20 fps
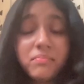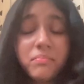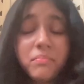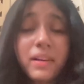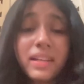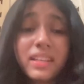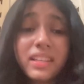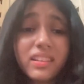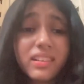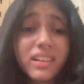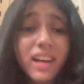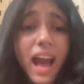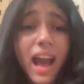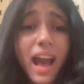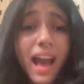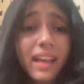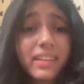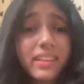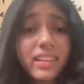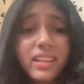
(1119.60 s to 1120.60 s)
But the
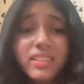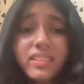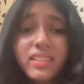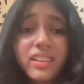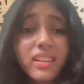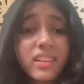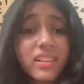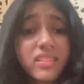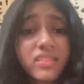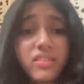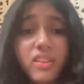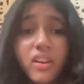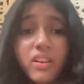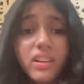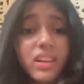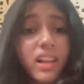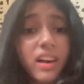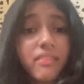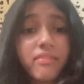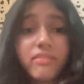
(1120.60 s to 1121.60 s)
thing is
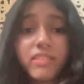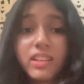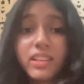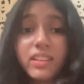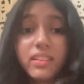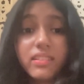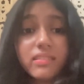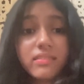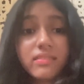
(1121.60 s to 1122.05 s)
not lovely.